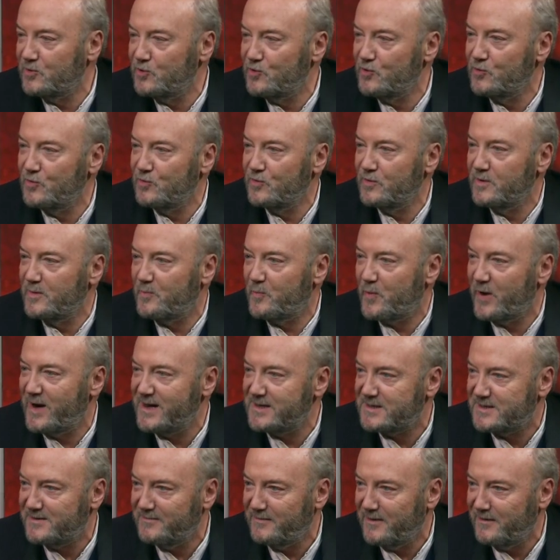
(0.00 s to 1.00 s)
knew the
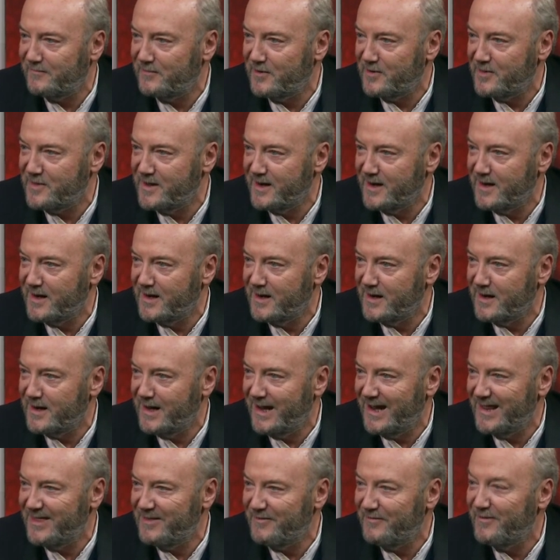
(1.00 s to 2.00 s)
price of everything
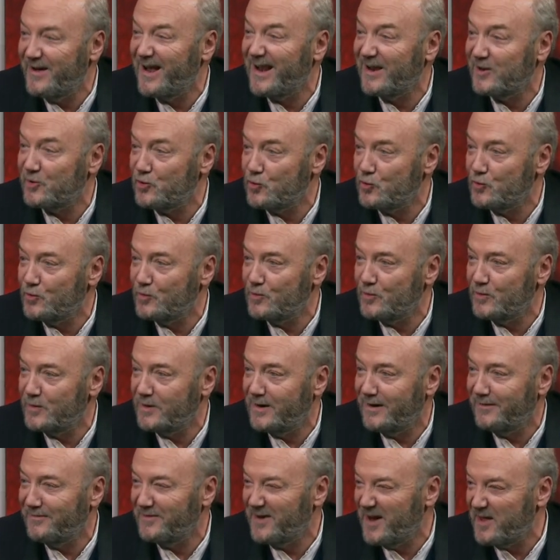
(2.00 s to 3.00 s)
and the
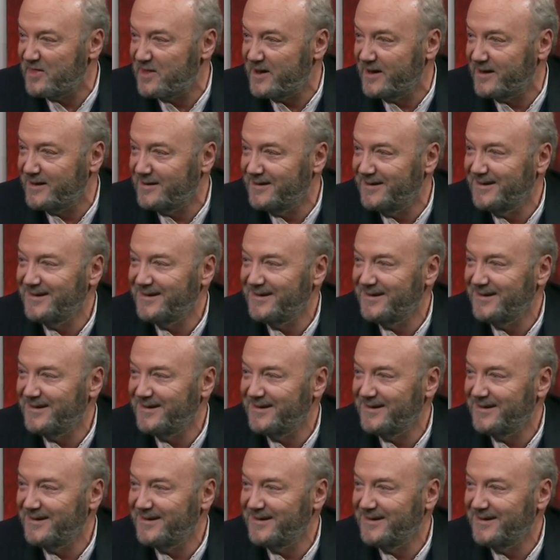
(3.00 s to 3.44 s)
value of nothing.